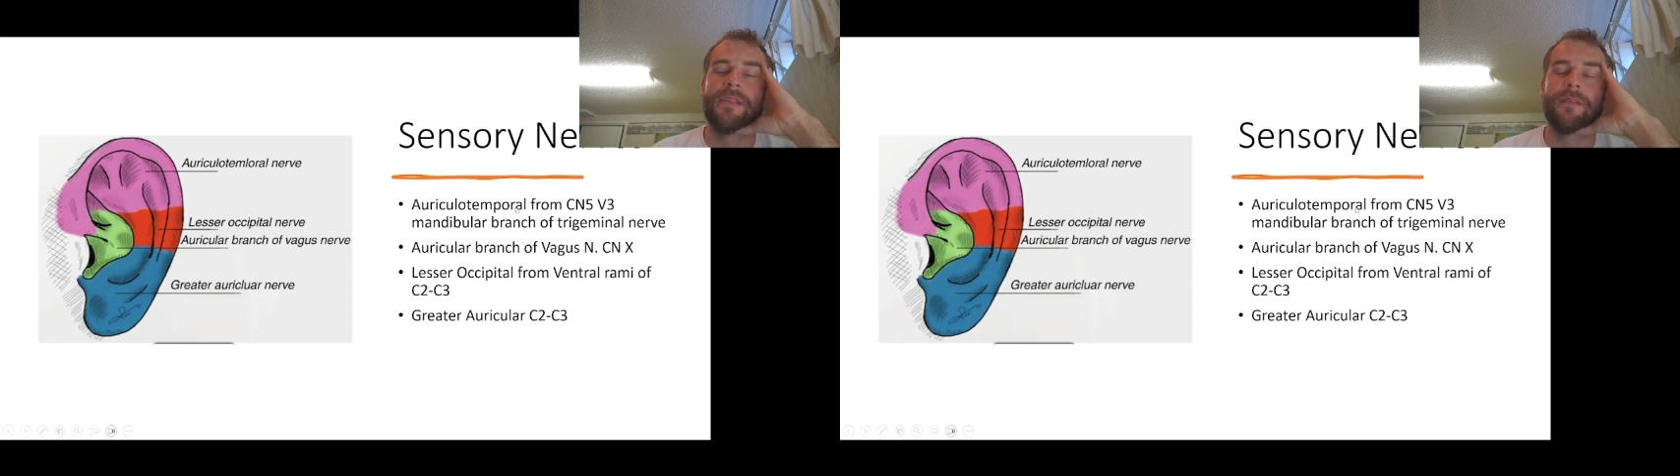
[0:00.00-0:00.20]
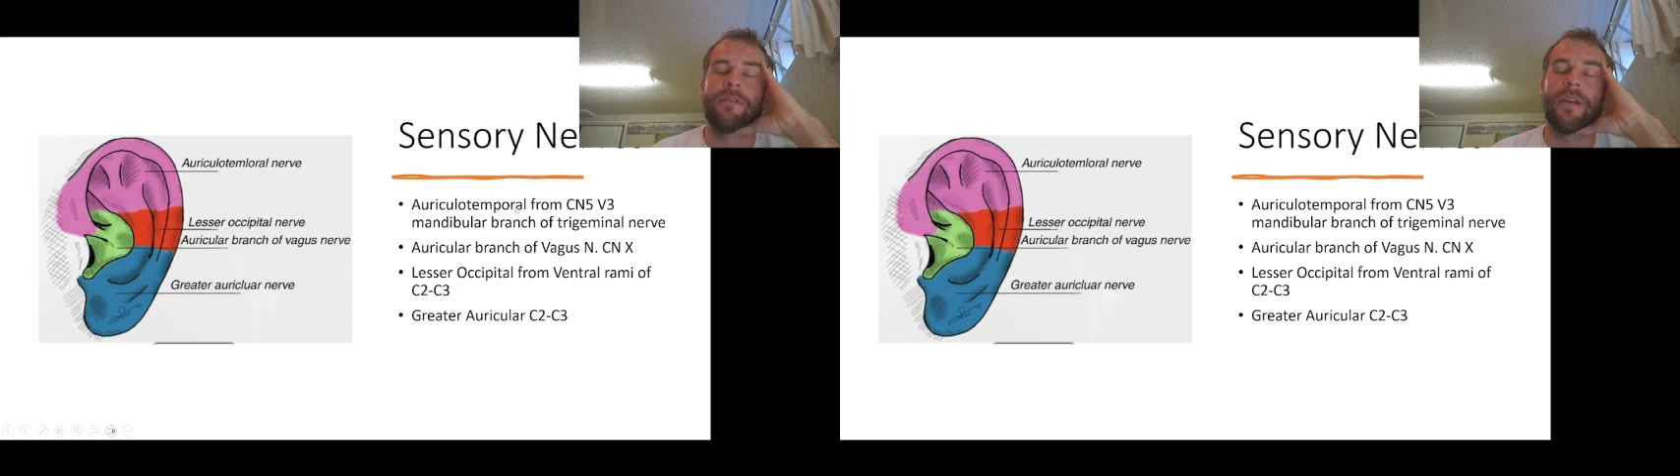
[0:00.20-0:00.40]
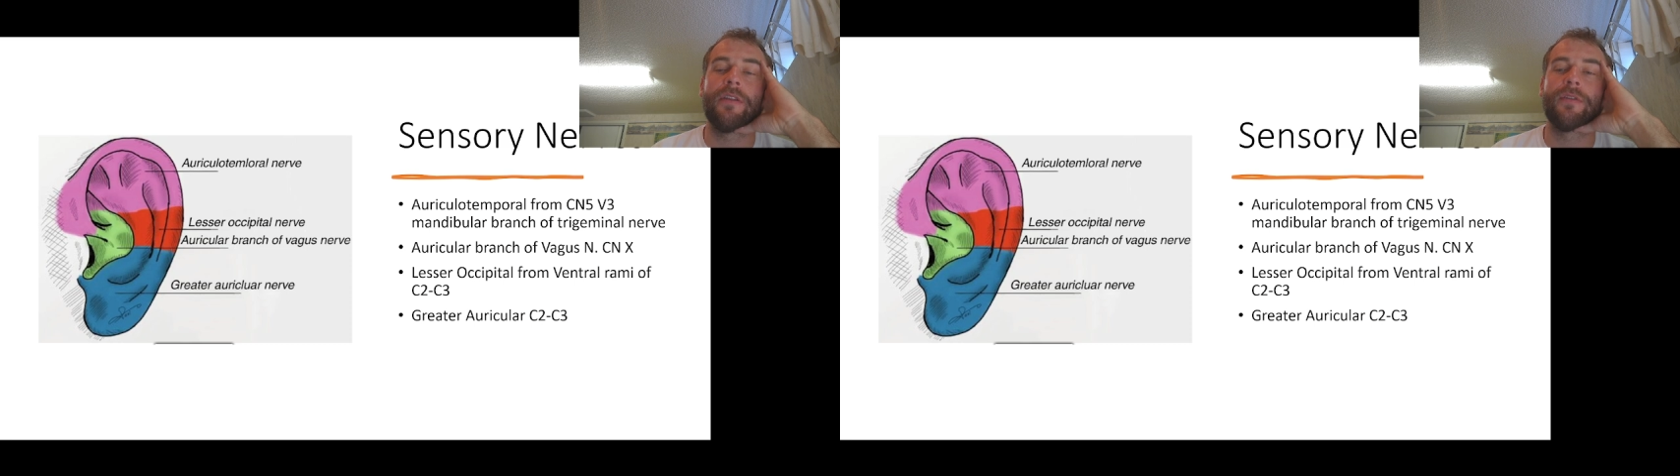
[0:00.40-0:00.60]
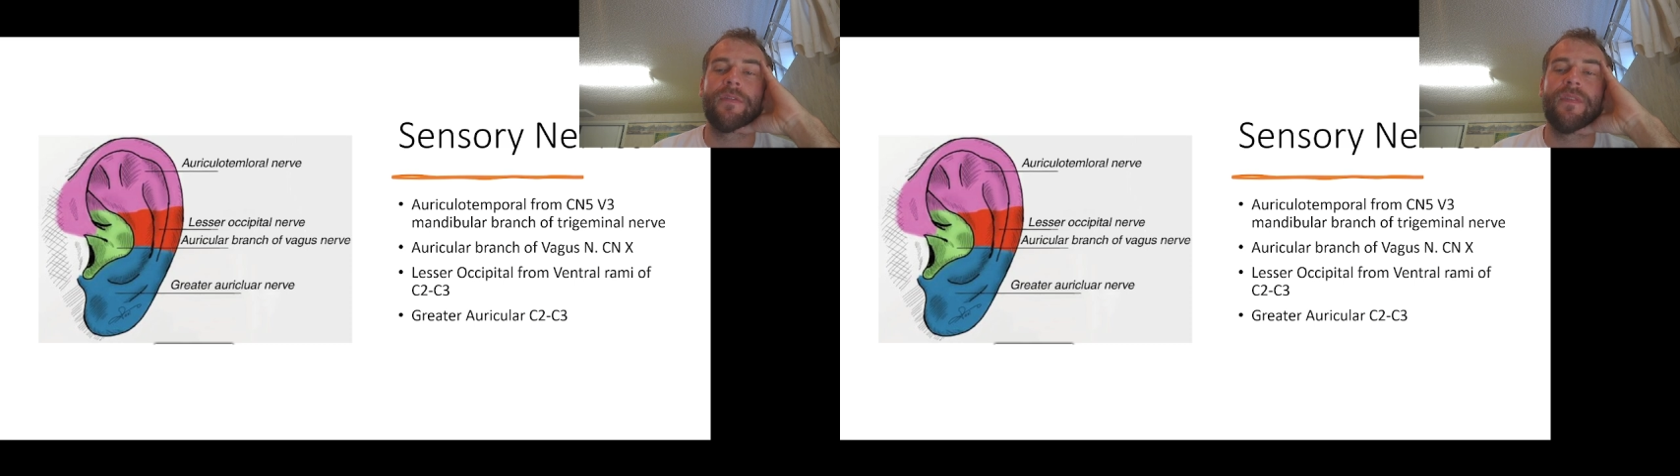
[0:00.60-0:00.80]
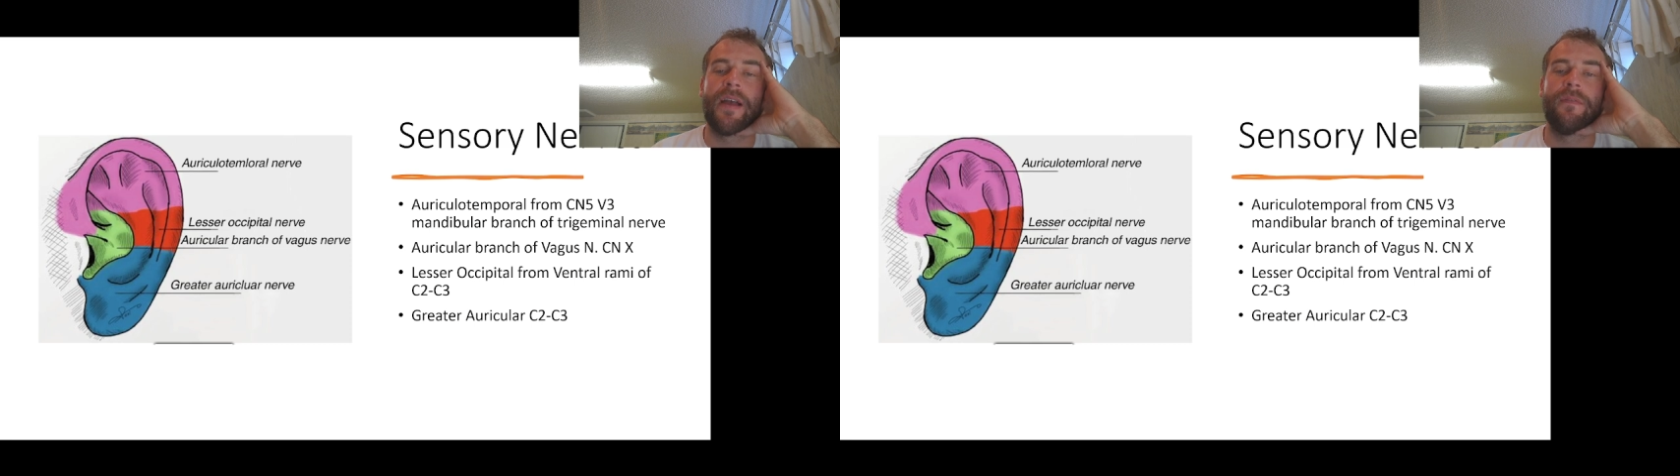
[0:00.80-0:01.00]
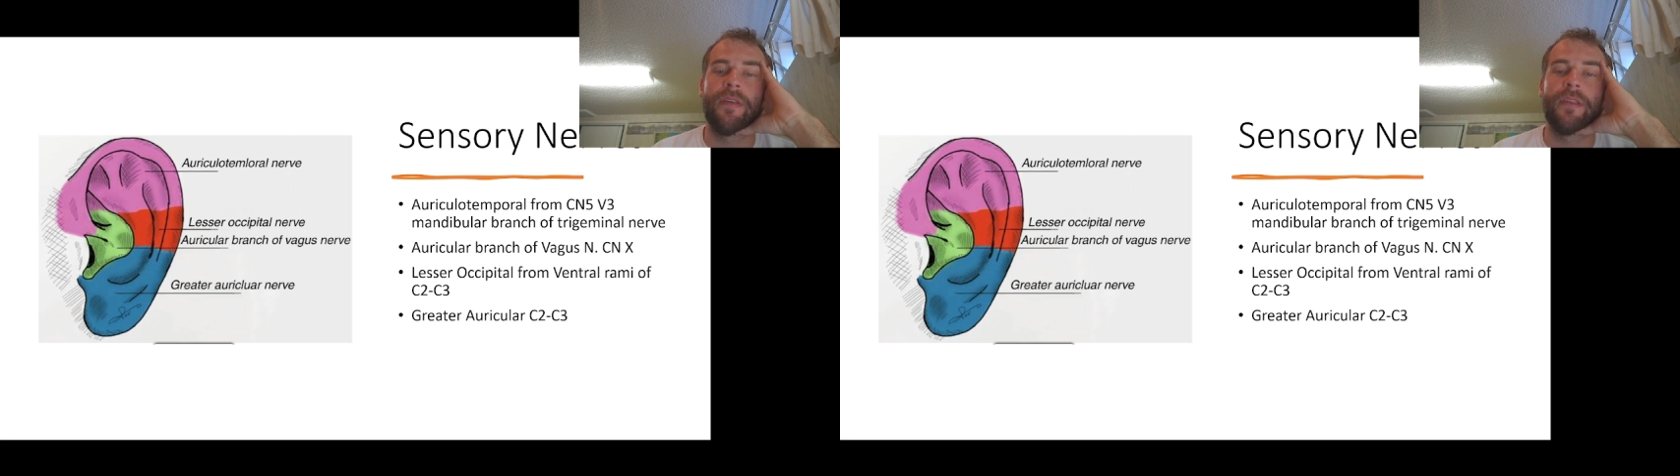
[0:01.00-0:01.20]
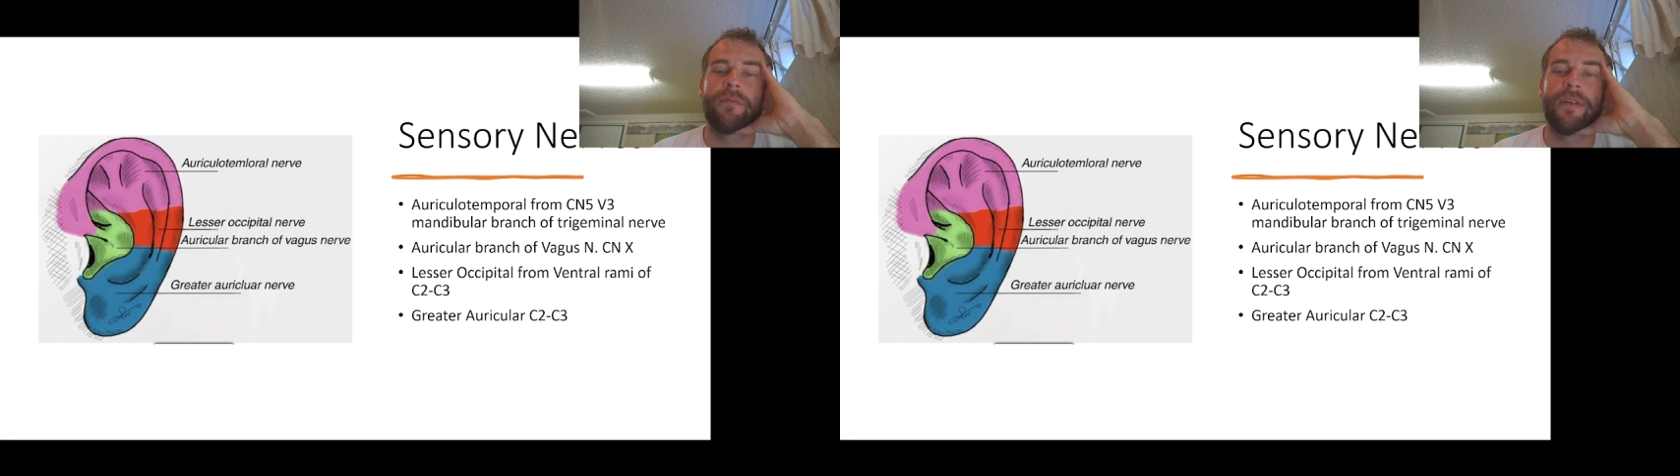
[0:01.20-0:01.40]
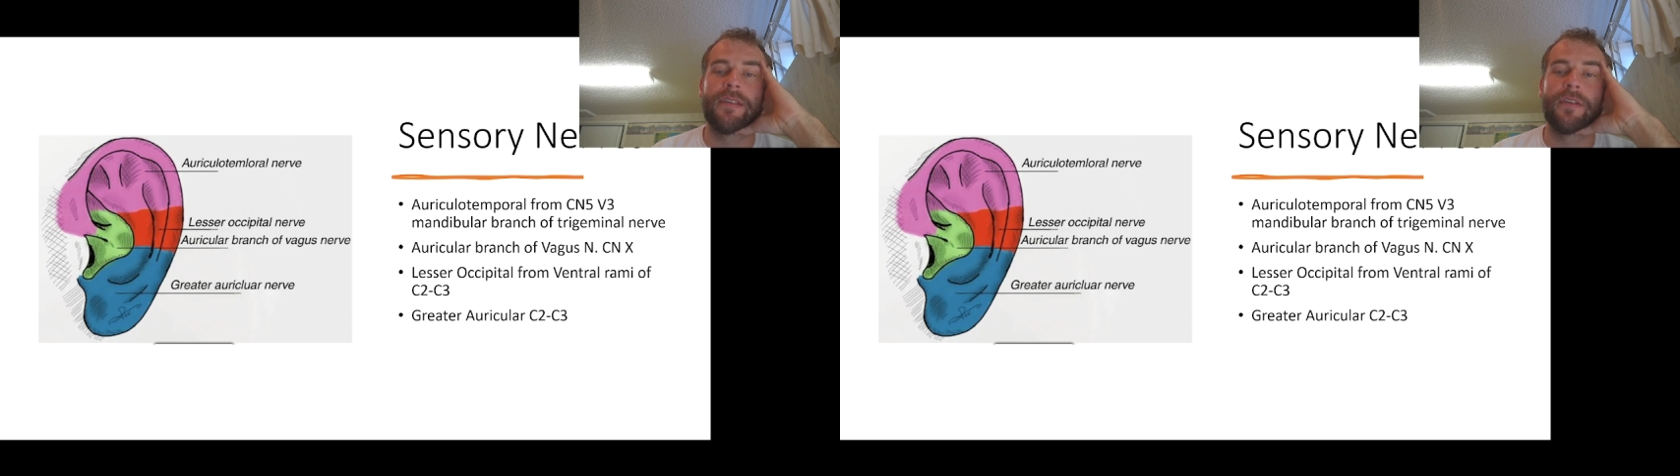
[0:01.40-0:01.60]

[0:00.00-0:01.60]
cranial nerve 5V3,